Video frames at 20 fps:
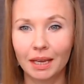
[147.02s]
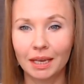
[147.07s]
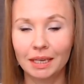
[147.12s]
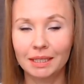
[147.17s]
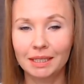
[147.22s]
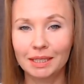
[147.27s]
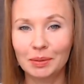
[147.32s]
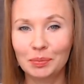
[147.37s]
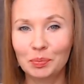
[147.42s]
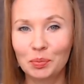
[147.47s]

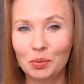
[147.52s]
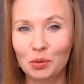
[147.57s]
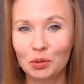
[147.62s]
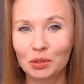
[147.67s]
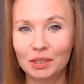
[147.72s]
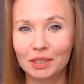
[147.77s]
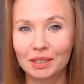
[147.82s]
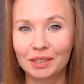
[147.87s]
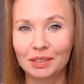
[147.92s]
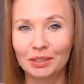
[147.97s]
it's
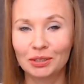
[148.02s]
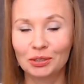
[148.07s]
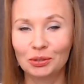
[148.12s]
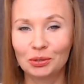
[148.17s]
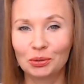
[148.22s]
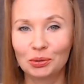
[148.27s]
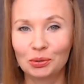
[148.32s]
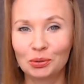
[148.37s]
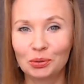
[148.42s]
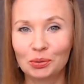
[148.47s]
important
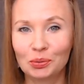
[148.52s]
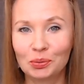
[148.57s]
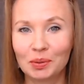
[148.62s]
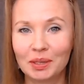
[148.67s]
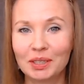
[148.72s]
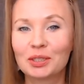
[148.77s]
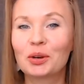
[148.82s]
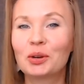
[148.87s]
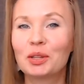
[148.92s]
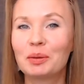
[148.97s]
to,
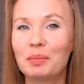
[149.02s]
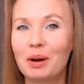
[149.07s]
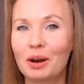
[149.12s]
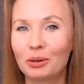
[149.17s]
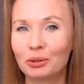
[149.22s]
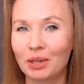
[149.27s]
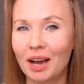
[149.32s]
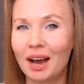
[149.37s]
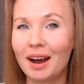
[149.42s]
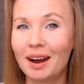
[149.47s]
it's all
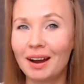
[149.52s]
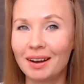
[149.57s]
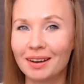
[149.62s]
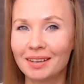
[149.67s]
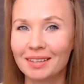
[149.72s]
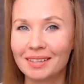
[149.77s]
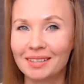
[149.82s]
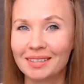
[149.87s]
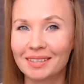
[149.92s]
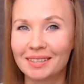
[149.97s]
about
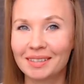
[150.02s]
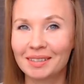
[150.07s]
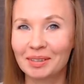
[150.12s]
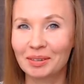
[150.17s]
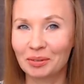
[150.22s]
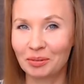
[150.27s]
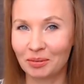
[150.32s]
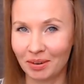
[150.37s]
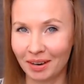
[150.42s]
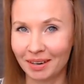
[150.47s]
eyes,
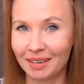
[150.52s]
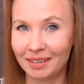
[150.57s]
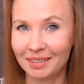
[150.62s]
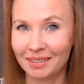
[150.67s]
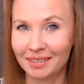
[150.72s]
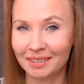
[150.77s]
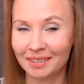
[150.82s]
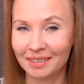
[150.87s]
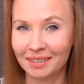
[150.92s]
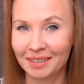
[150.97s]
right?
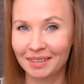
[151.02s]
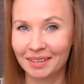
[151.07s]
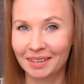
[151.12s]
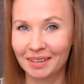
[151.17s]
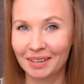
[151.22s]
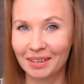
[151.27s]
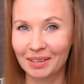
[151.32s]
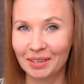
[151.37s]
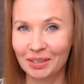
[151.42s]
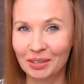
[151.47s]

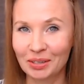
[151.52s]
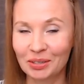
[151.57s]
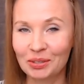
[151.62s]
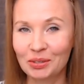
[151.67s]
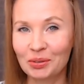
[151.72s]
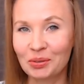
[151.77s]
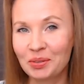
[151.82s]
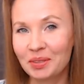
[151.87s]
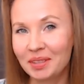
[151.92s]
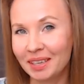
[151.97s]

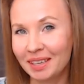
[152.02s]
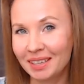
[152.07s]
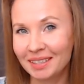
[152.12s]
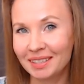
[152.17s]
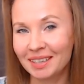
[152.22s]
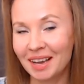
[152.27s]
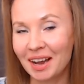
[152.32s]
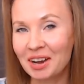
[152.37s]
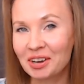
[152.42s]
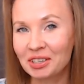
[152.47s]
So
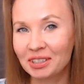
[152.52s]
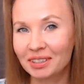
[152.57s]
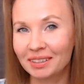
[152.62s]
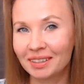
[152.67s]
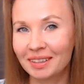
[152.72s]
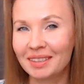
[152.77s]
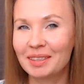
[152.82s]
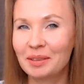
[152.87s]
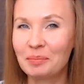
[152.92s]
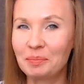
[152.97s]
this
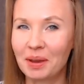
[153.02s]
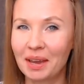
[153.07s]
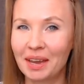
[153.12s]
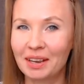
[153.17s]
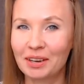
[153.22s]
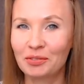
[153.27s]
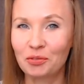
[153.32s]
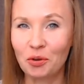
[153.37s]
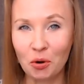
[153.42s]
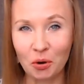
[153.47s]
actually the
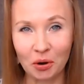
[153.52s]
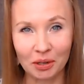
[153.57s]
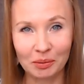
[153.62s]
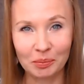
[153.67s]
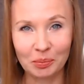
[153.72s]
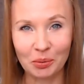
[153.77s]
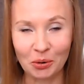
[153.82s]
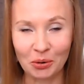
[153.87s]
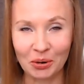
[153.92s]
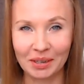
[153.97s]
main focal
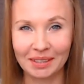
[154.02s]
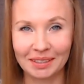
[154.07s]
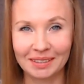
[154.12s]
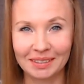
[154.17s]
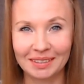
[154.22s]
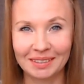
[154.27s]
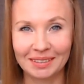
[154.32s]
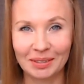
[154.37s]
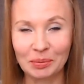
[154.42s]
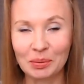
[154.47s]

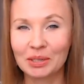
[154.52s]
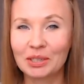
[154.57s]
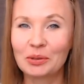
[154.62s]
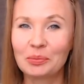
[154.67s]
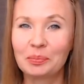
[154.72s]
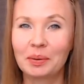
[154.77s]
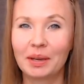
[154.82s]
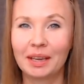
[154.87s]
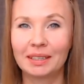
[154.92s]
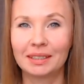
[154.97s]
point when
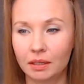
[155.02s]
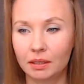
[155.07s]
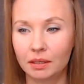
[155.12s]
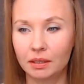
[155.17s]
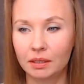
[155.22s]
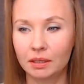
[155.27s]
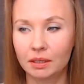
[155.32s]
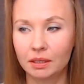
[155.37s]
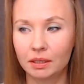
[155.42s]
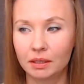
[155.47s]
you
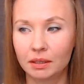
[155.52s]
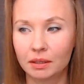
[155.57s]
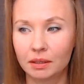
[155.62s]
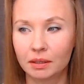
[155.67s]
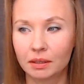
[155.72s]
paint.